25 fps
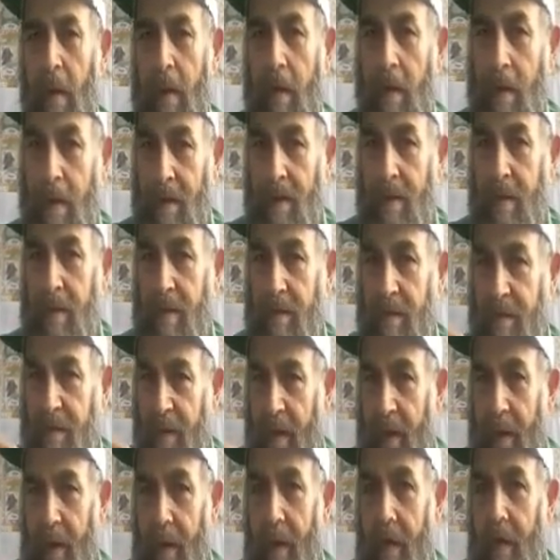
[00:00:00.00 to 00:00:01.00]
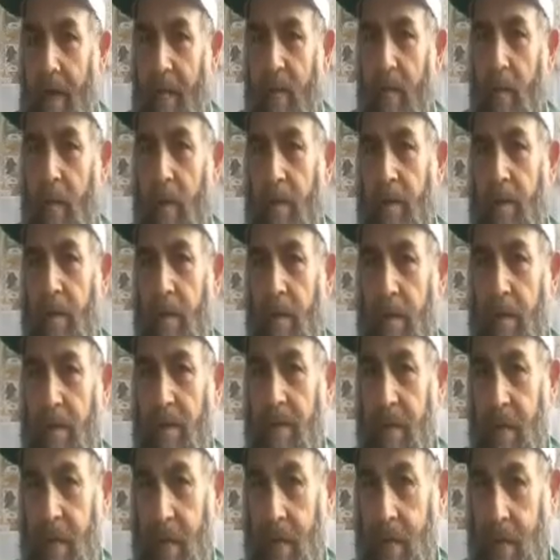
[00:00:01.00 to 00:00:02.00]
And this is very important to
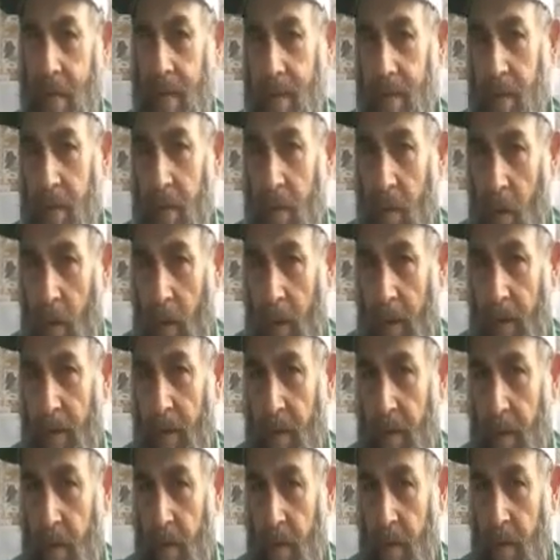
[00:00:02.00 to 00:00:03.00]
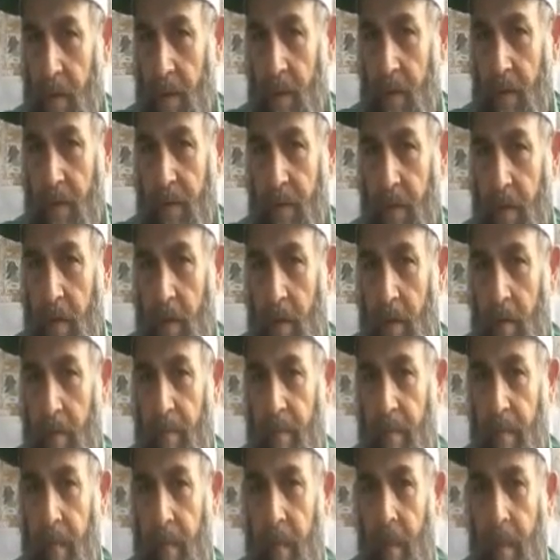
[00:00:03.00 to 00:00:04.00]
understand as you go into your sukkah.
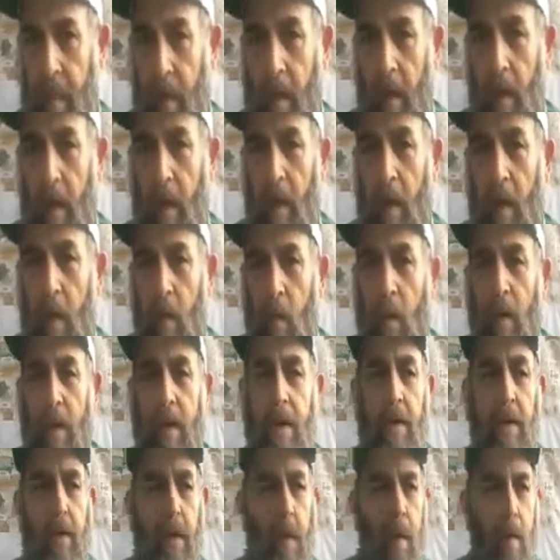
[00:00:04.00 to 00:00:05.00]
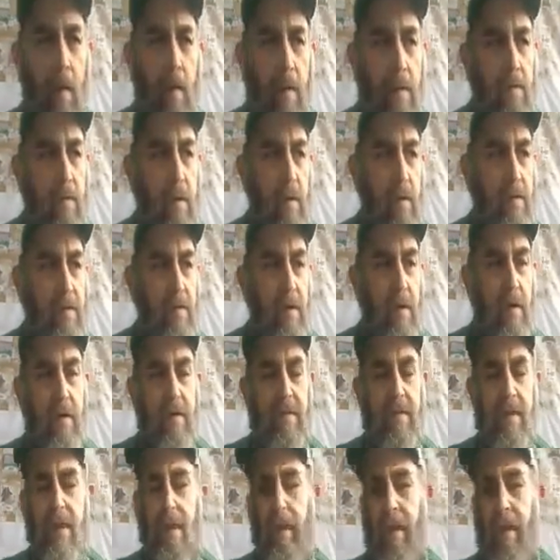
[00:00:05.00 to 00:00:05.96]
We could go into our sukkah